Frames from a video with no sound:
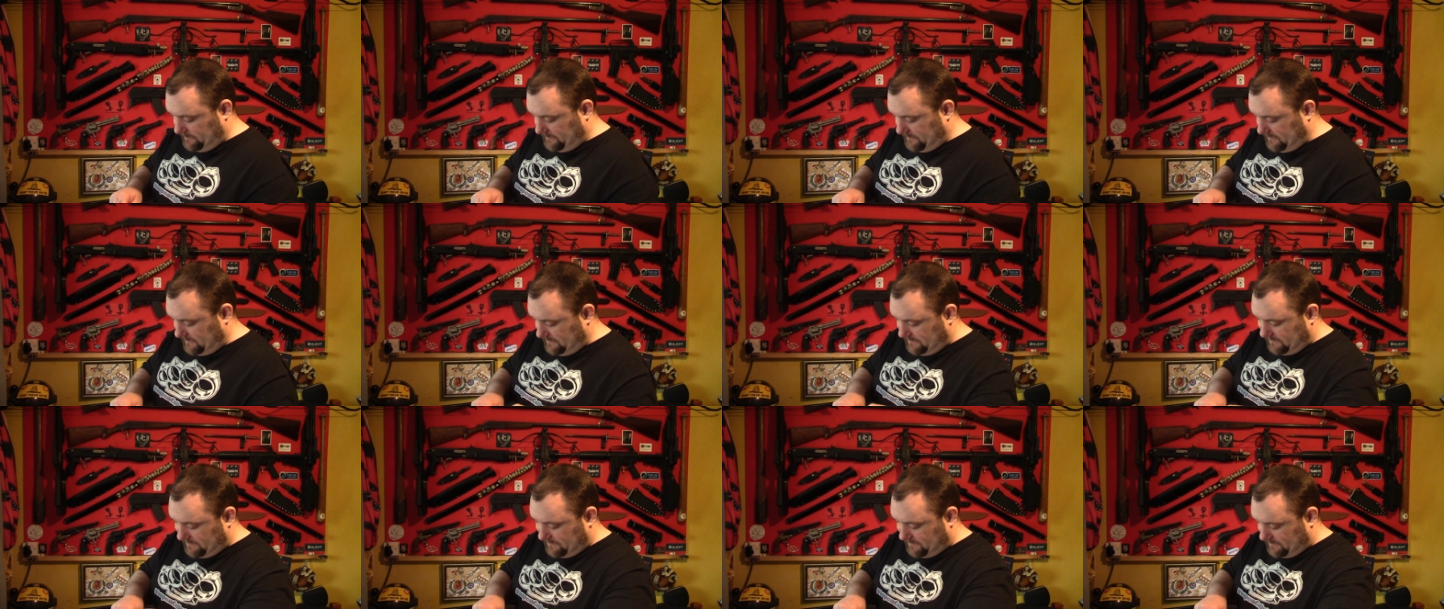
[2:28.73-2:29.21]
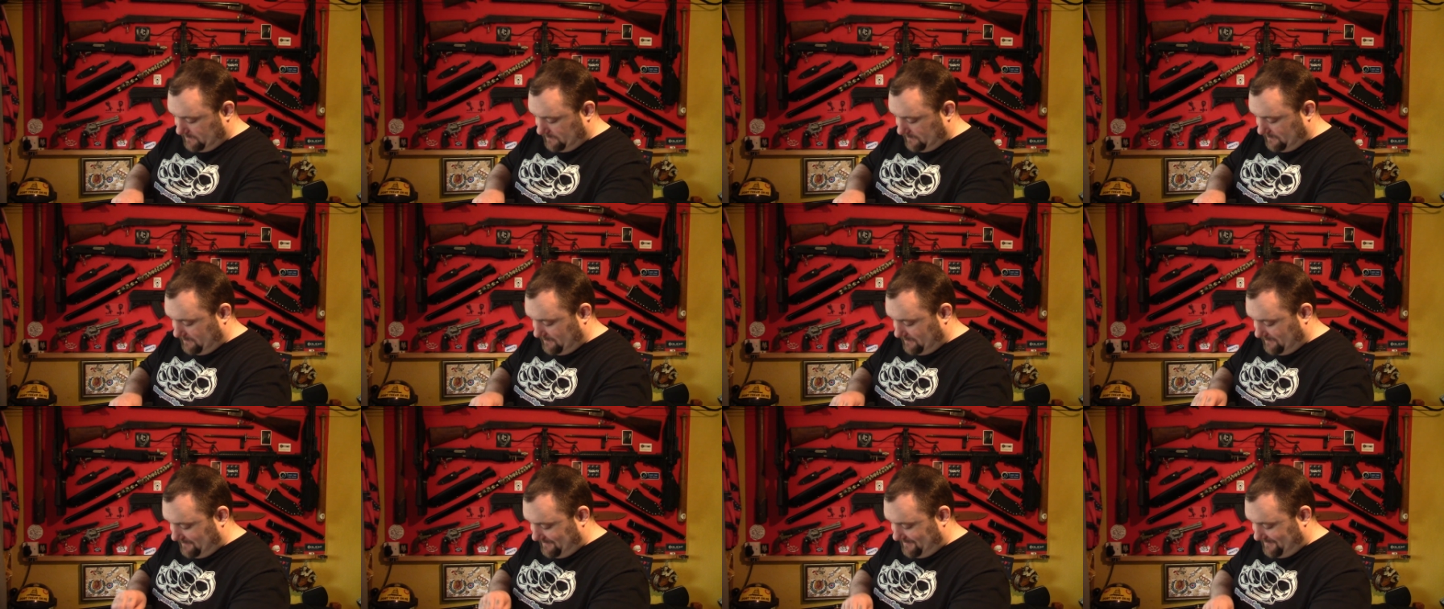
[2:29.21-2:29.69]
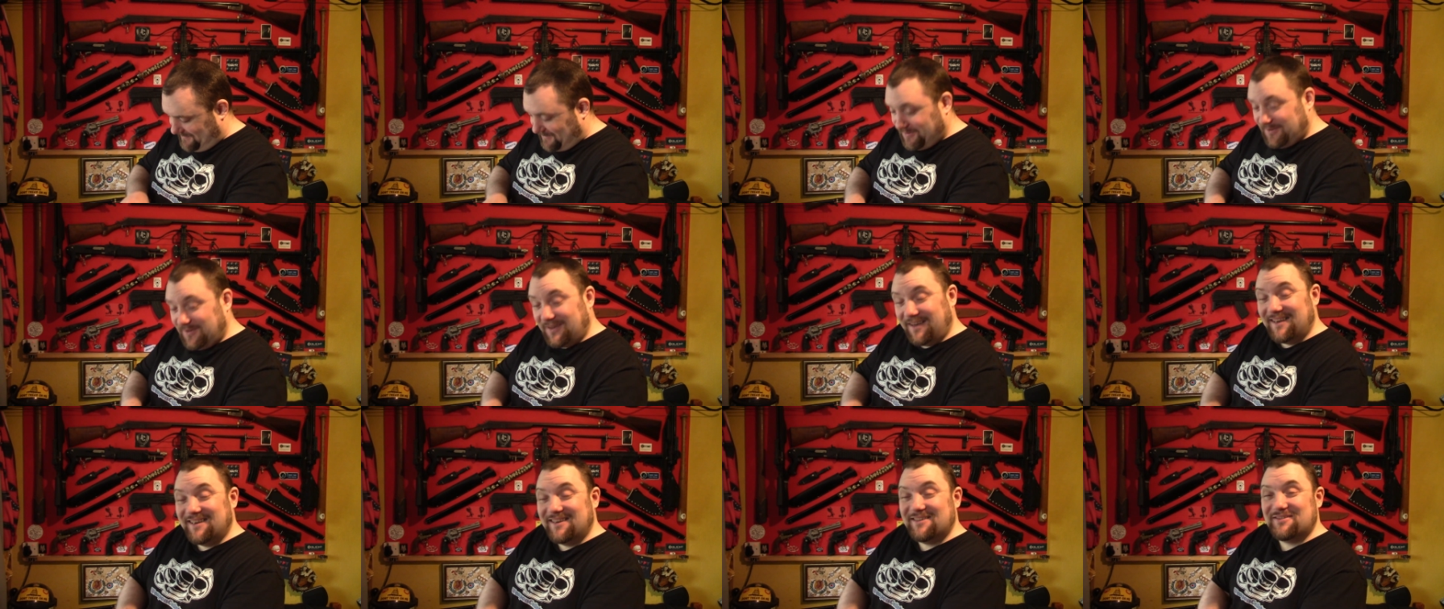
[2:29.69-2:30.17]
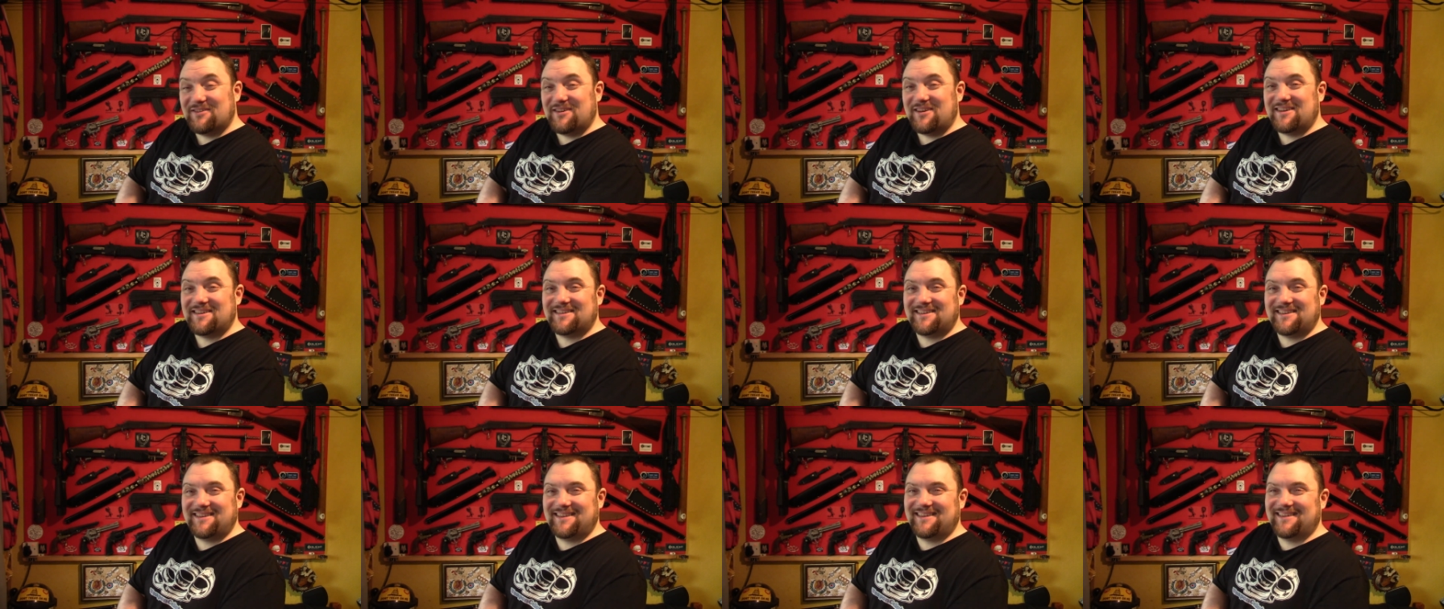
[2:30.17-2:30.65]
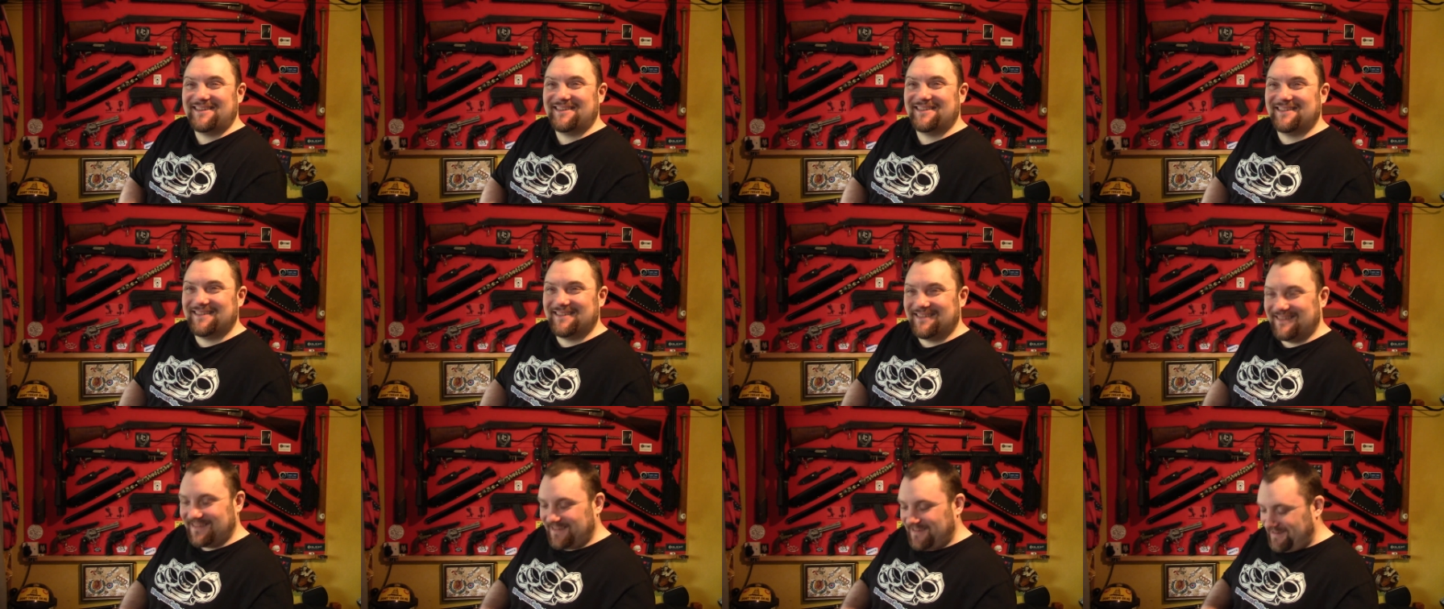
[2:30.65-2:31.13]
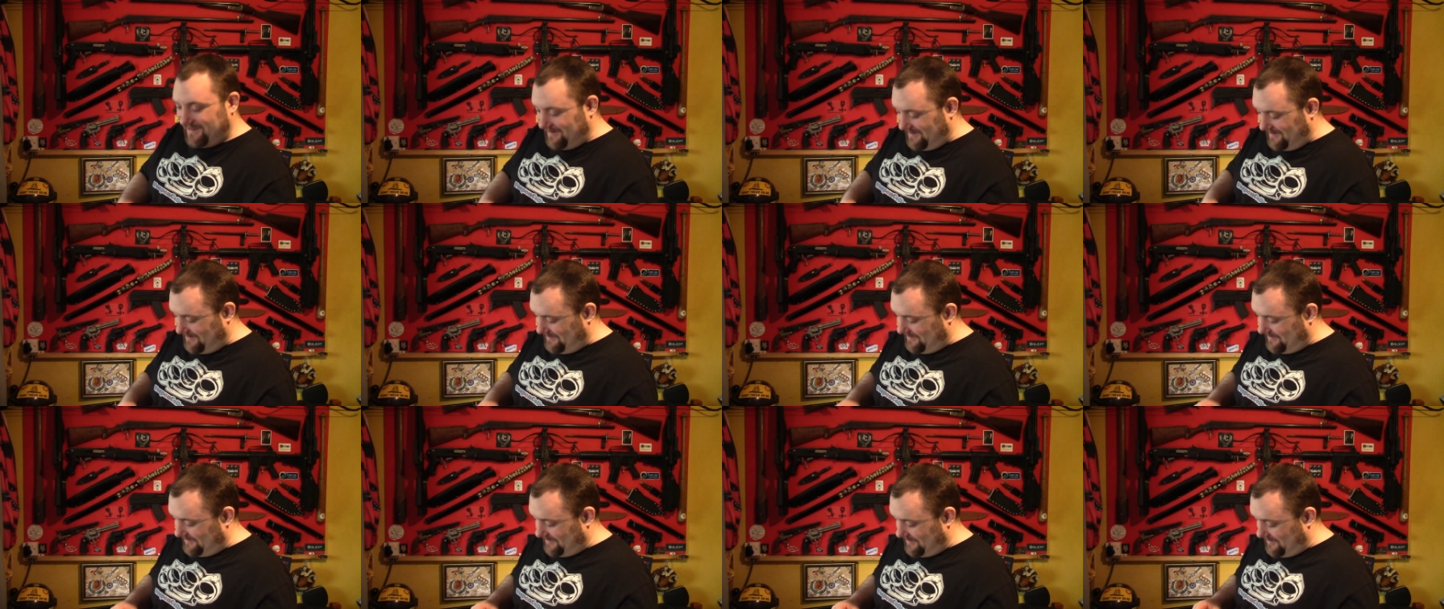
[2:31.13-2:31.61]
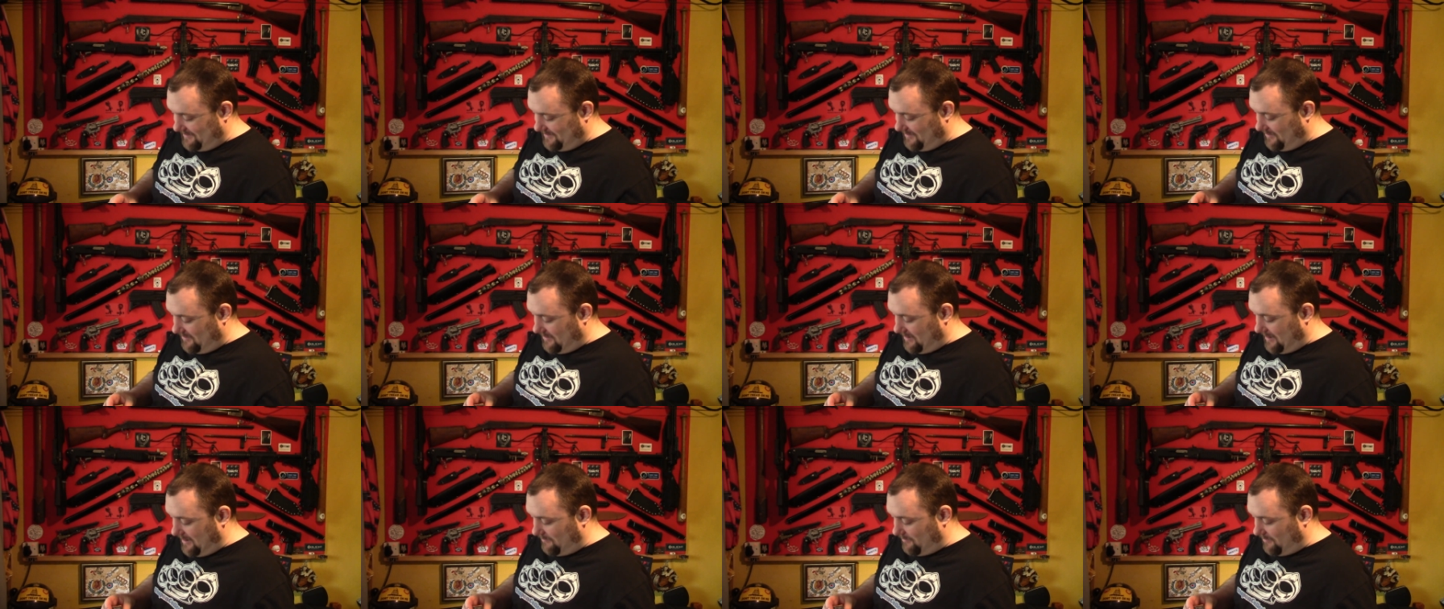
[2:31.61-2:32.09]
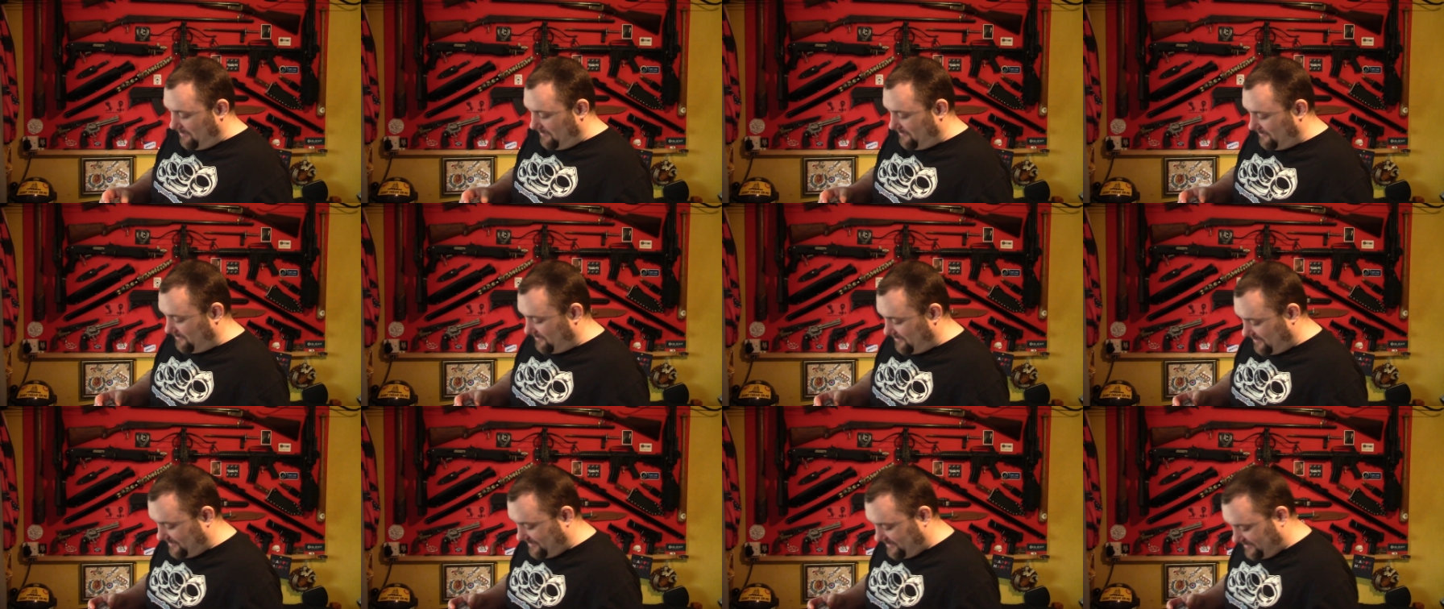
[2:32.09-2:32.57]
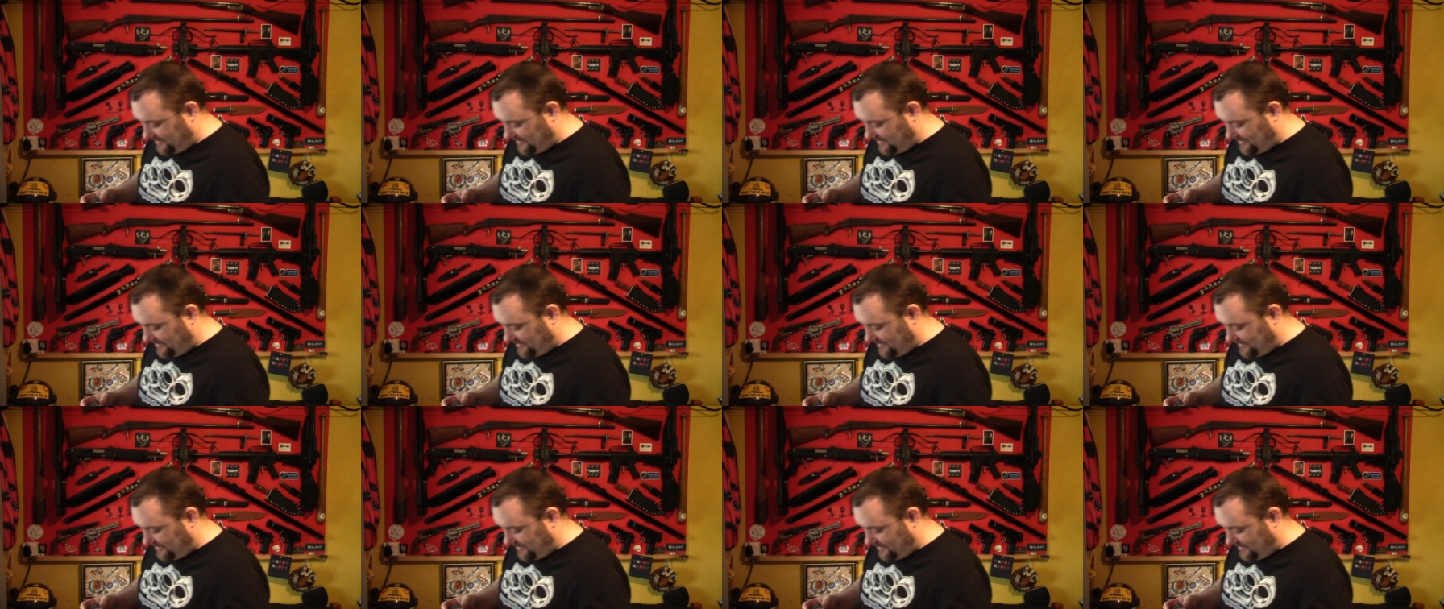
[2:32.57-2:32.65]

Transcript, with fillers: Ooh, interesting. That's not a name I thought I'd